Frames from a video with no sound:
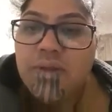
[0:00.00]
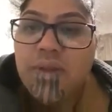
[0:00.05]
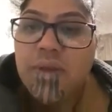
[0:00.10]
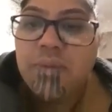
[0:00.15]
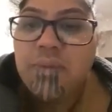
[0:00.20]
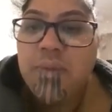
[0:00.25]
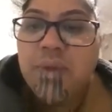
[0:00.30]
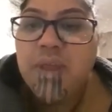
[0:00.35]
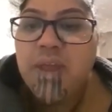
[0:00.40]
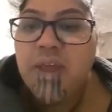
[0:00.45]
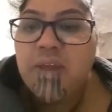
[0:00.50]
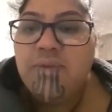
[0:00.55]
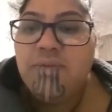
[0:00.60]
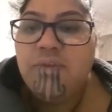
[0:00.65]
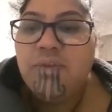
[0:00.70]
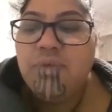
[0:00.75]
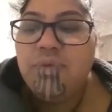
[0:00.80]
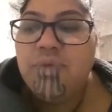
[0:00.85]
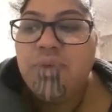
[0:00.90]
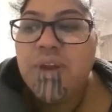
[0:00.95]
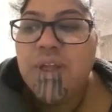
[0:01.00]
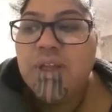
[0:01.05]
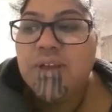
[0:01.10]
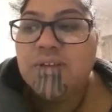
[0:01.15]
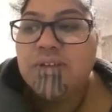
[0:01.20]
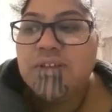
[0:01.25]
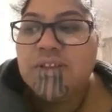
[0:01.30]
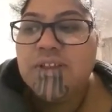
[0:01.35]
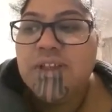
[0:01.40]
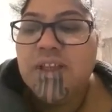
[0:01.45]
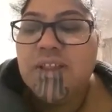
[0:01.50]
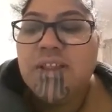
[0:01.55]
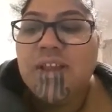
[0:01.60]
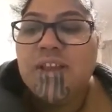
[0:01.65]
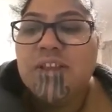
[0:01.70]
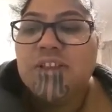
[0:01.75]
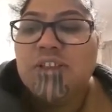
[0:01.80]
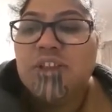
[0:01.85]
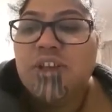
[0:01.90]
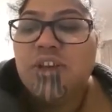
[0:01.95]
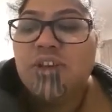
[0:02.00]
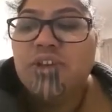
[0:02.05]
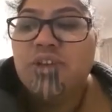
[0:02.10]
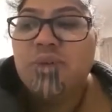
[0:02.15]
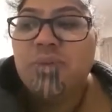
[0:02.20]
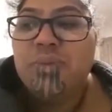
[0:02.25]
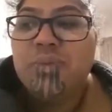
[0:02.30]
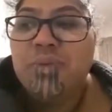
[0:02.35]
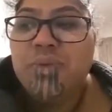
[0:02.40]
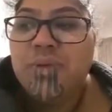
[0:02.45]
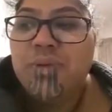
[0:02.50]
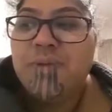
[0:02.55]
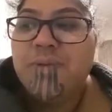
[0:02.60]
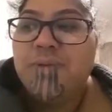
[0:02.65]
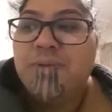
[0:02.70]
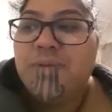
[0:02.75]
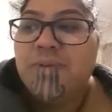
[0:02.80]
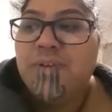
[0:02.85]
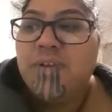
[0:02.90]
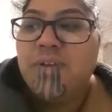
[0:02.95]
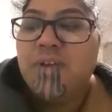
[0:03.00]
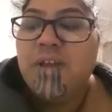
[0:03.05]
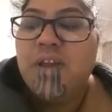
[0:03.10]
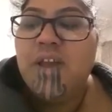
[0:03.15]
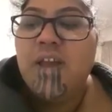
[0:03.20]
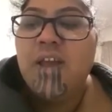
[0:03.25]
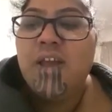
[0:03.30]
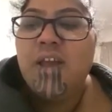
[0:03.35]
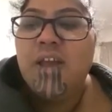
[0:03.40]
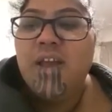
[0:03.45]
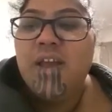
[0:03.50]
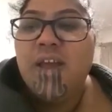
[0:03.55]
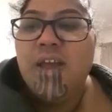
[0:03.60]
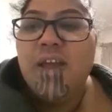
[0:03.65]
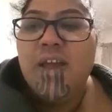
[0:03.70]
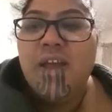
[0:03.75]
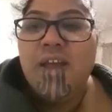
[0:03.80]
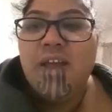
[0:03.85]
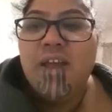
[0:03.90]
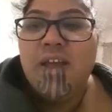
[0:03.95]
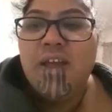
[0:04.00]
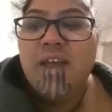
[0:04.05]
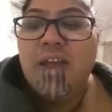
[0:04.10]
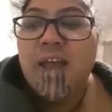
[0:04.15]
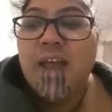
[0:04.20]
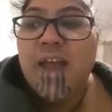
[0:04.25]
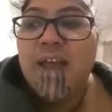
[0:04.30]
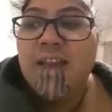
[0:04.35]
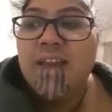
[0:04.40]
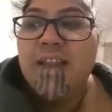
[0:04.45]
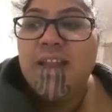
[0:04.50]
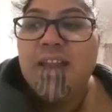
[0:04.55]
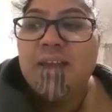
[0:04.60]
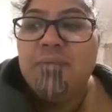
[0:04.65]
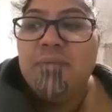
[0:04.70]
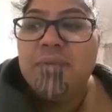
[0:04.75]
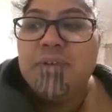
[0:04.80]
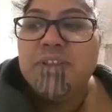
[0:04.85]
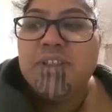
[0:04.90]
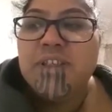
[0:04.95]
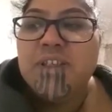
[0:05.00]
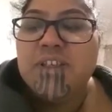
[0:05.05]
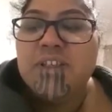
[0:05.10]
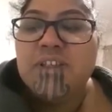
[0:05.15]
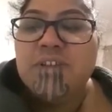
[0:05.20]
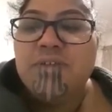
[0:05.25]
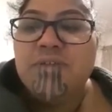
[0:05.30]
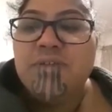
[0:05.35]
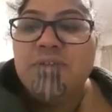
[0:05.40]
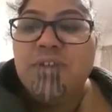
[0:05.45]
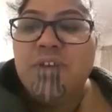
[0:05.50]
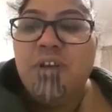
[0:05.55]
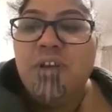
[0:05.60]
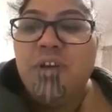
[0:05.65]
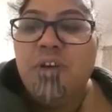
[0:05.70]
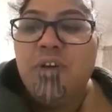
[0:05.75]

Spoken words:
Then we have your next, and that's social proof. 88% of